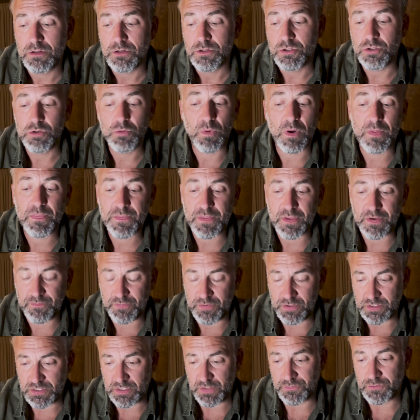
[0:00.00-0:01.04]
Do one thing
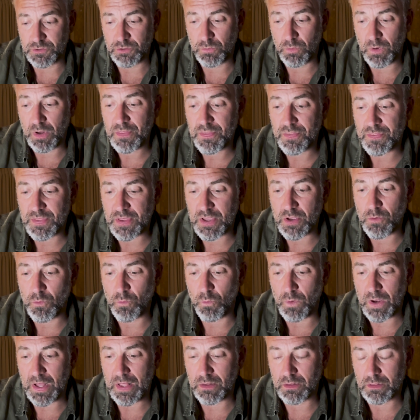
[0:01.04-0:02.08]
for yourself. Do one thing
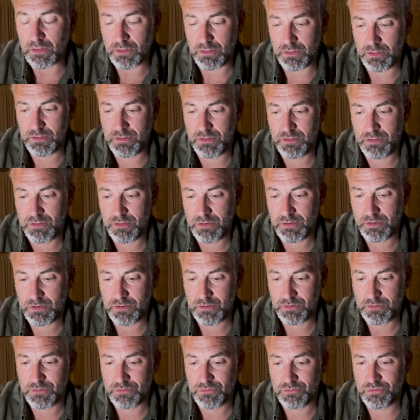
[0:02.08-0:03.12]
well.
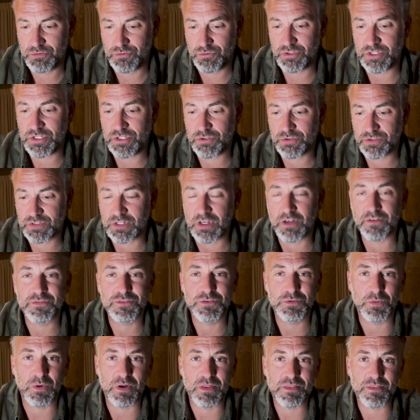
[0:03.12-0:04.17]
Treat yourself
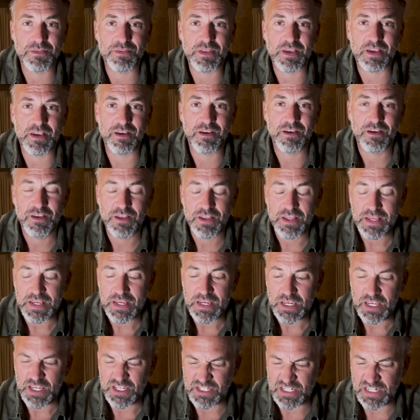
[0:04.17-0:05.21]
to one thing.
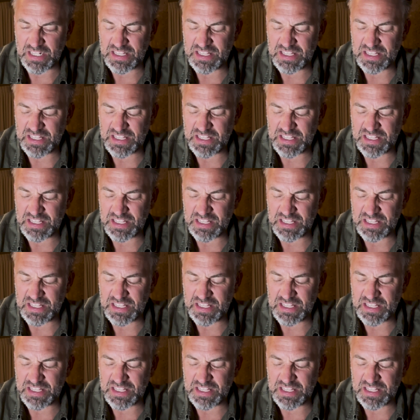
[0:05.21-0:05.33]
It's a